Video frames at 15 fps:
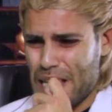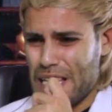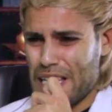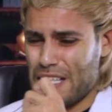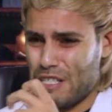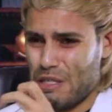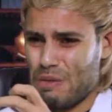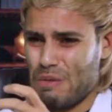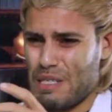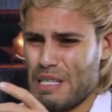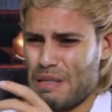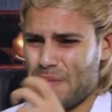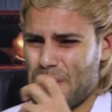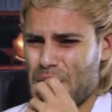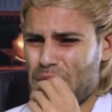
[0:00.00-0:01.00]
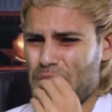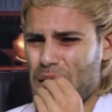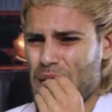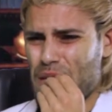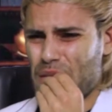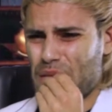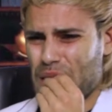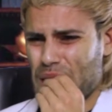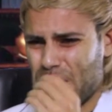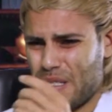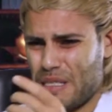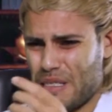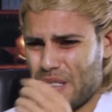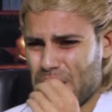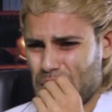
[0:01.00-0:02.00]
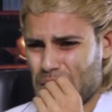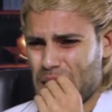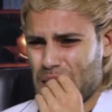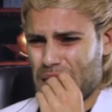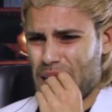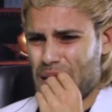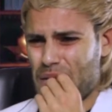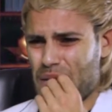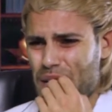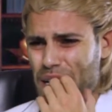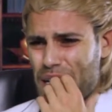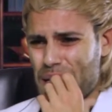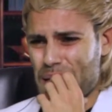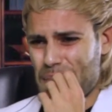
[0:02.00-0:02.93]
He's on T-Mobile. Is, is, is that alright?